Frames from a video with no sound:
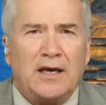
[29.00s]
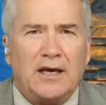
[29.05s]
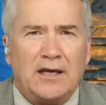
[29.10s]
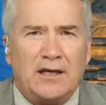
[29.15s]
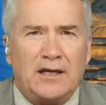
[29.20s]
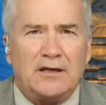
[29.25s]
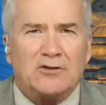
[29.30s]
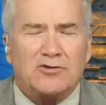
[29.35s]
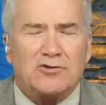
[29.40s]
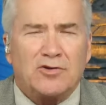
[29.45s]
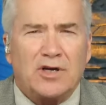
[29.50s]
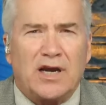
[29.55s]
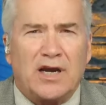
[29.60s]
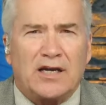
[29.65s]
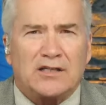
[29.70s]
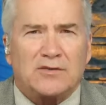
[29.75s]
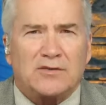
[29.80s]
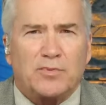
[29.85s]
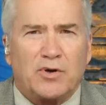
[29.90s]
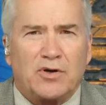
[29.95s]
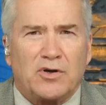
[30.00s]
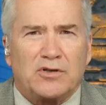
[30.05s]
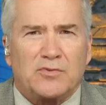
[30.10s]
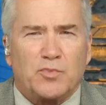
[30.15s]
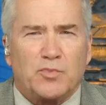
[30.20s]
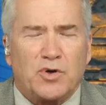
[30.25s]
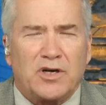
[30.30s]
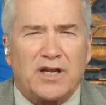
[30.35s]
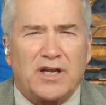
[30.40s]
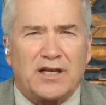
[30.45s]
Industry
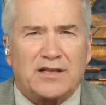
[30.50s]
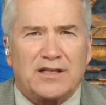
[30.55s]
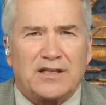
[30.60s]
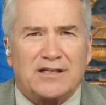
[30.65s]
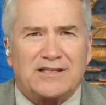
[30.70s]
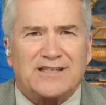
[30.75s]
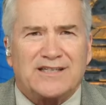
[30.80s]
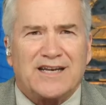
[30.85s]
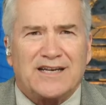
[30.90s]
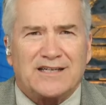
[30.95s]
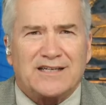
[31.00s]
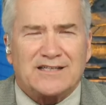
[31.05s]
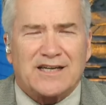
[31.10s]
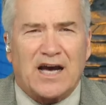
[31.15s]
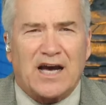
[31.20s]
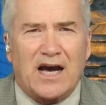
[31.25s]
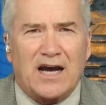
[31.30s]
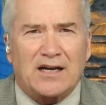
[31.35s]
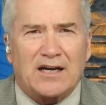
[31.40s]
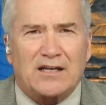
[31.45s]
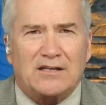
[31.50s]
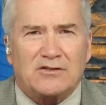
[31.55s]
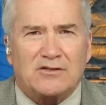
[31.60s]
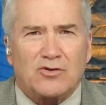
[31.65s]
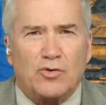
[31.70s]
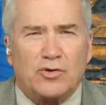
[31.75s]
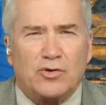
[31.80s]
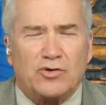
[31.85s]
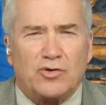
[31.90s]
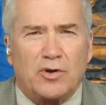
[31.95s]
experts predict that TikTok is
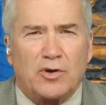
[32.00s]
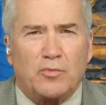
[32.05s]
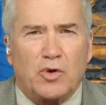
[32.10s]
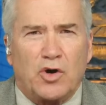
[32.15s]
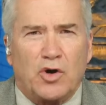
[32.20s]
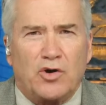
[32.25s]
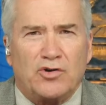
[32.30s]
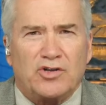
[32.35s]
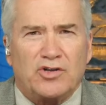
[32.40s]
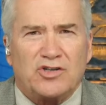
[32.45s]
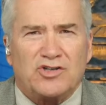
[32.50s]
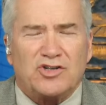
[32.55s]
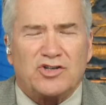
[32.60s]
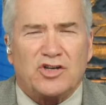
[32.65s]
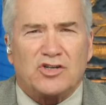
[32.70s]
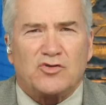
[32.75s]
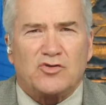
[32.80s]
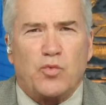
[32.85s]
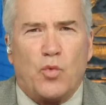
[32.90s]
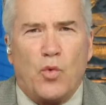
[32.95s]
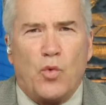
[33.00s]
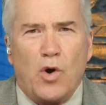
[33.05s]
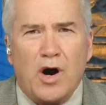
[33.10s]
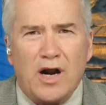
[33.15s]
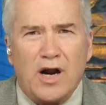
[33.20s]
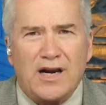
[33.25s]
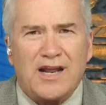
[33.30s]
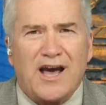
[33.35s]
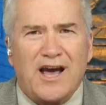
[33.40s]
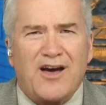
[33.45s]
going to emerge as just
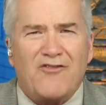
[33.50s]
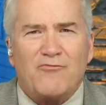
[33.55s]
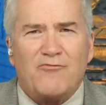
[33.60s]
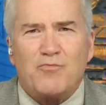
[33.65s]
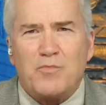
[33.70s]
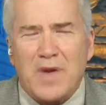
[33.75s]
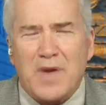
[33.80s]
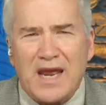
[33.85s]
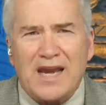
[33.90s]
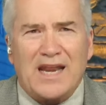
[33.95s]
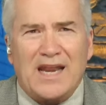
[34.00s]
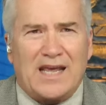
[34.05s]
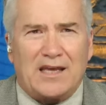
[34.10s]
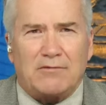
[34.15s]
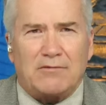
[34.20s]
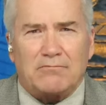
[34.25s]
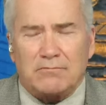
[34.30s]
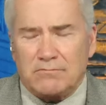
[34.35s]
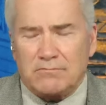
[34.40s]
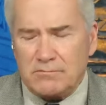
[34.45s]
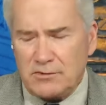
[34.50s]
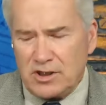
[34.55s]
one of many